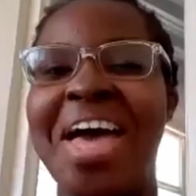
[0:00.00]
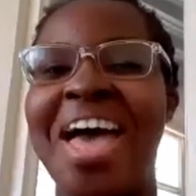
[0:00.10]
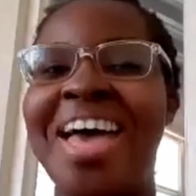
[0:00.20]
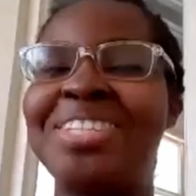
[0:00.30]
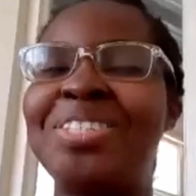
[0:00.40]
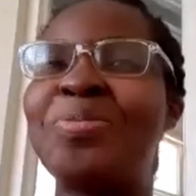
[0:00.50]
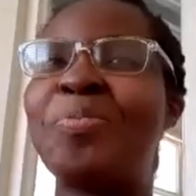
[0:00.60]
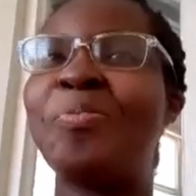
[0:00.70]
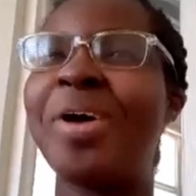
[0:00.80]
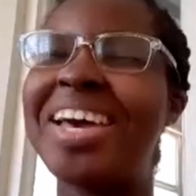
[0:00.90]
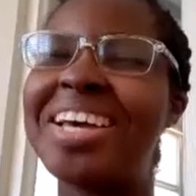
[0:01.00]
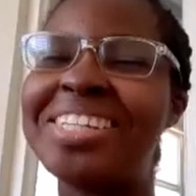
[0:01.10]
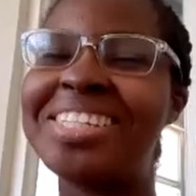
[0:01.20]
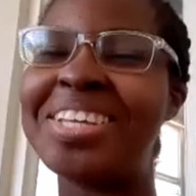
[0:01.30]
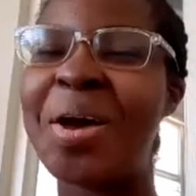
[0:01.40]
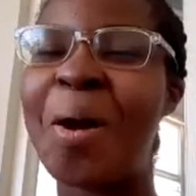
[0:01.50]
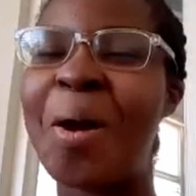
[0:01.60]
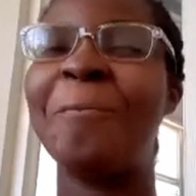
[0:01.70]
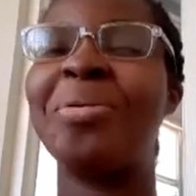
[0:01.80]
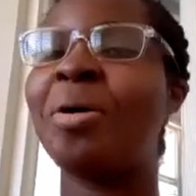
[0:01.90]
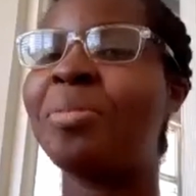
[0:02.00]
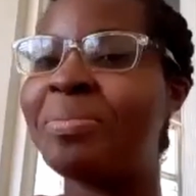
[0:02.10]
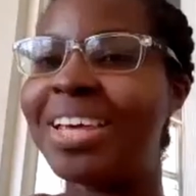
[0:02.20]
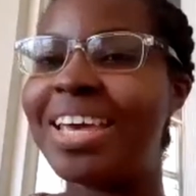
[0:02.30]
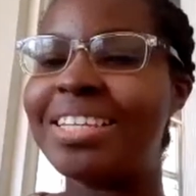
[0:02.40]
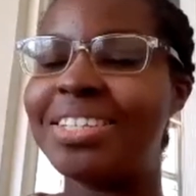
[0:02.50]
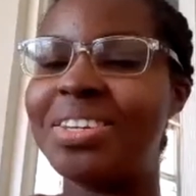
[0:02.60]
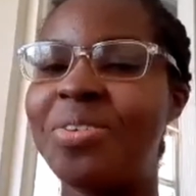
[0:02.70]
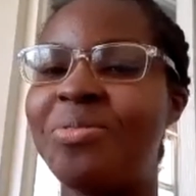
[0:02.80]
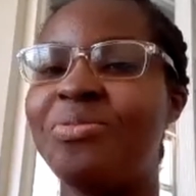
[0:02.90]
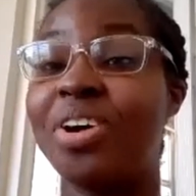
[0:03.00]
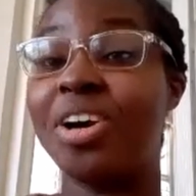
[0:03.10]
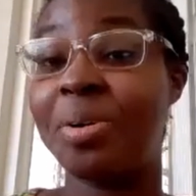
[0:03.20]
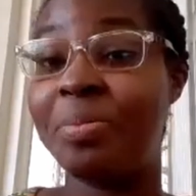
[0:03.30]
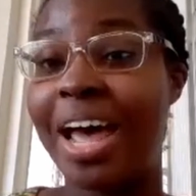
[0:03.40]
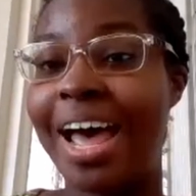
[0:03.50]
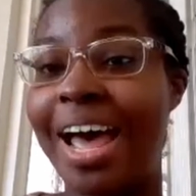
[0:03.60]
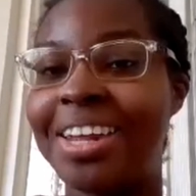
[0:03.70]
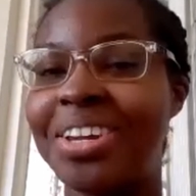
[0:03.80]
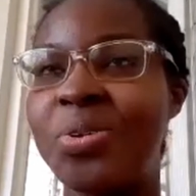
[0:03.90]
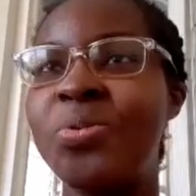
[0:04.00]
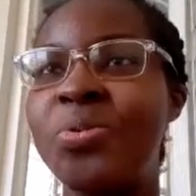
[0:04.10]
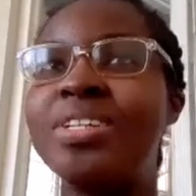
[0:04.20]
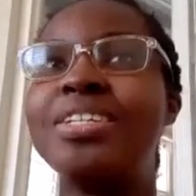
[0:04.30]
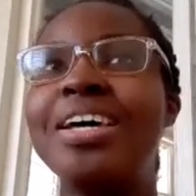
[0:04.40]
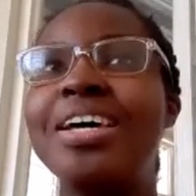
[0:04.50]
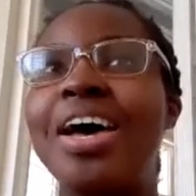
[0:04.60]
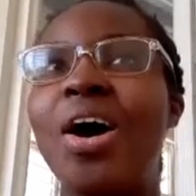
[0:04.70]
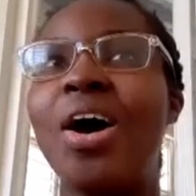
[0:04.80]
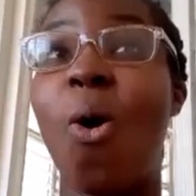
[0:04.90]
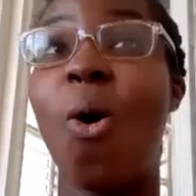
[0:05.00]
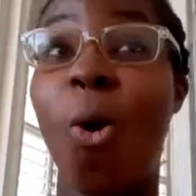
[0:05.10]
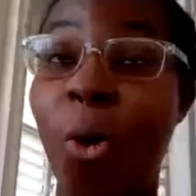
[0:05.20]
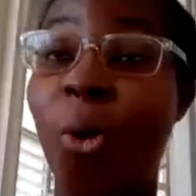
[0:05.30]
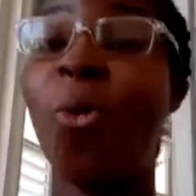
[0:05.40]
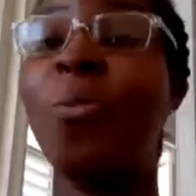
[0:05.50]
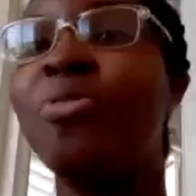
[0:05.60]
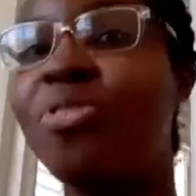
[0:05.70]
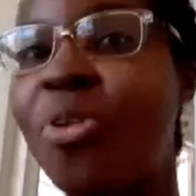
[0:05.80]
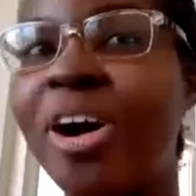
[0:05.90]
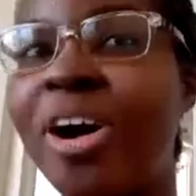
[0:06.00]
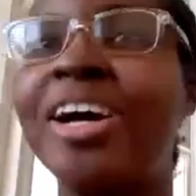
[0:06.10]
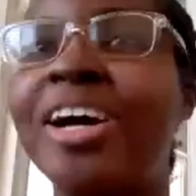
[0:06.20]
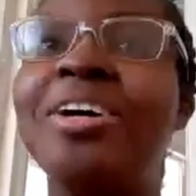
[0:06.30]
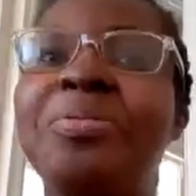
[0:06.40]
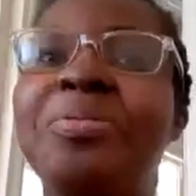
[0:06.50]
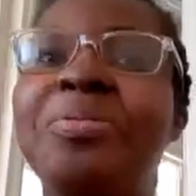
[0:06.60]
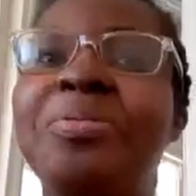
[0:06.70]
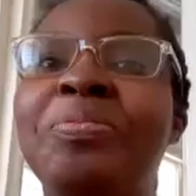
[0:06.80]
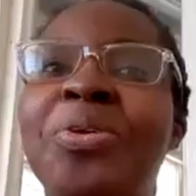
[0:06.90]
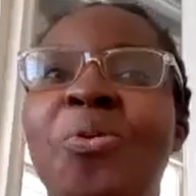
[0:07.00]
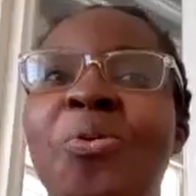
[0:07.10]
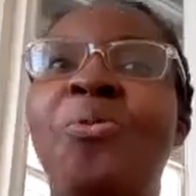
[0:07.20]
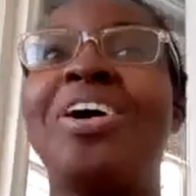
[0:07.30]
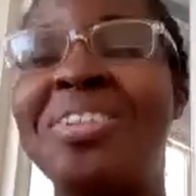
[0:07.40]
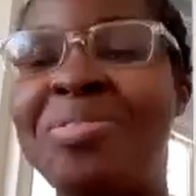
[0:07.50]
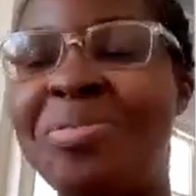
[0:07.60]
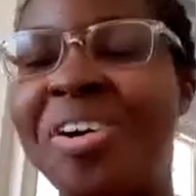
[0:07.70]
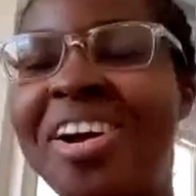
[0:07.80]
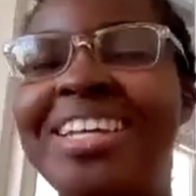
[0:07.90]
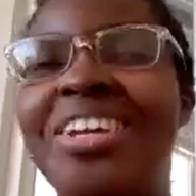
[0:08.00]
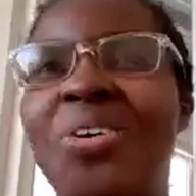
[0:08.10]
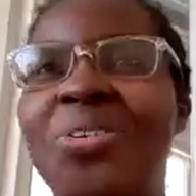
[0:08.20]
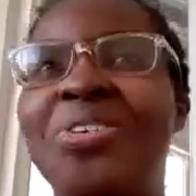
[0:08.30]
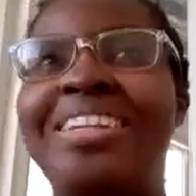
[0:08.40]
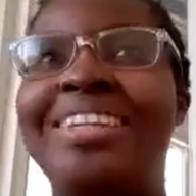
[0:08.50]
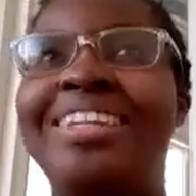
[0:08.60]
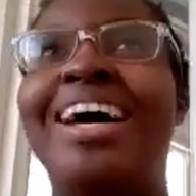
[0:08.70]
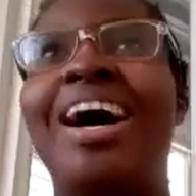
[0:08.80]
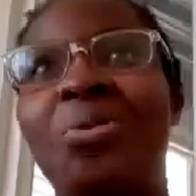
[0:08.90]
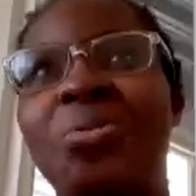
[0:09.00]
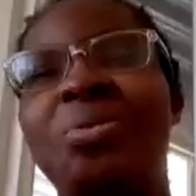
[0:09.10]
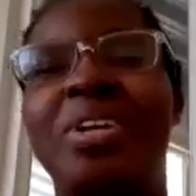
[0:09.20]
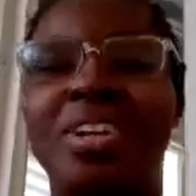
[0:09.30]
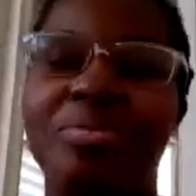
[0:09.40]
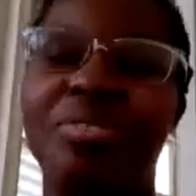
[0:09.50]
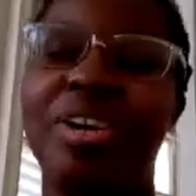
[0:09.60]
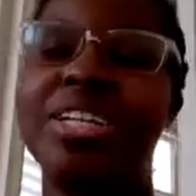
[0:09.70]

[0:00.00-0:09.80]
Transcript: Expect probably isn't the verb that I'd use. Hope for, worked for it, no, that would be different.